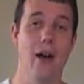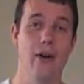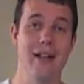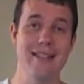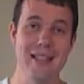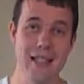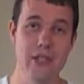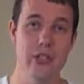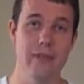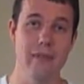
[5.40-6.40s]
how I
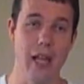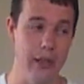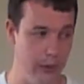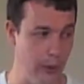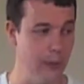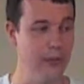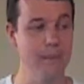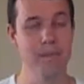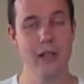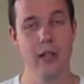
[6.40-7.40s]
teach eighth
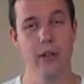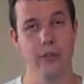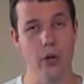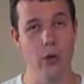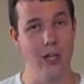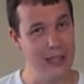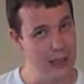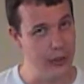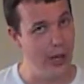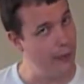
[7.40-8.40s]
notes. So
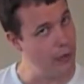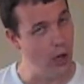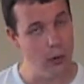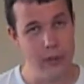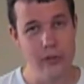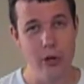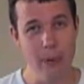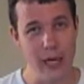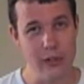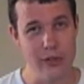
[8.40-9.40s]
again, you have to always go
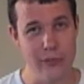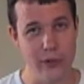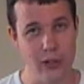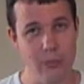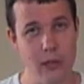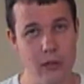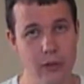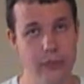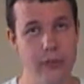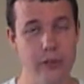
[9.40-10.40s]
back to the
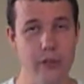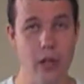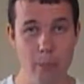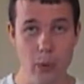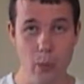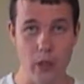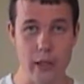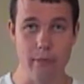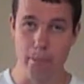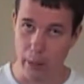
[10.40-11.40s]
fundamentals. Number
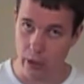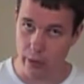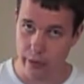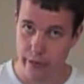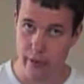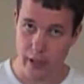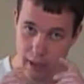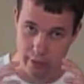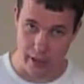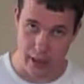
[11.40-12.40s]
one, pulse
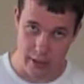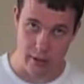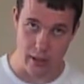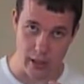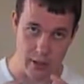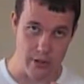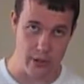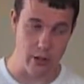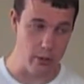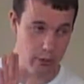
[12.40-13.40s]
is in our
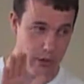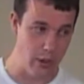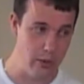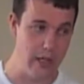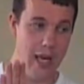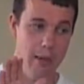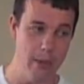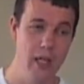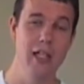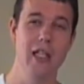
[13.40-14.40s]
toe. Toe
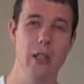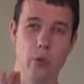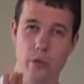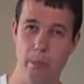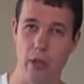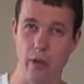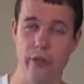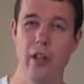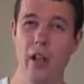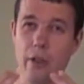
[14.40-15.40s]
tap equals
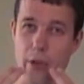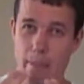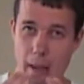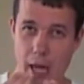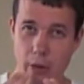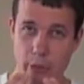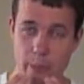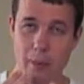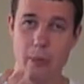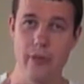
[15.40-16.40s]
pulse. The
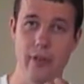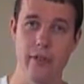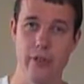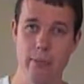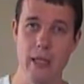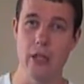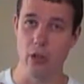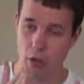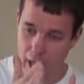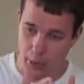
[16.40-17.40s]
mouth represents the
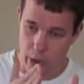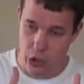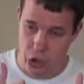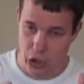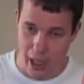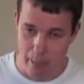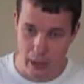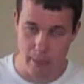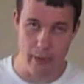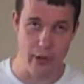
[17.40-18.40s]
meter, or how we
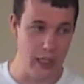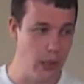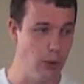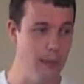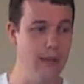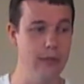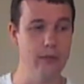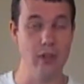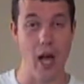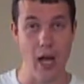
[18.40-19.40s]
chop up the increments
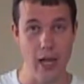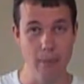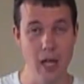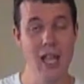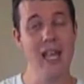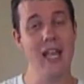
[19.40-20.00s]
of time,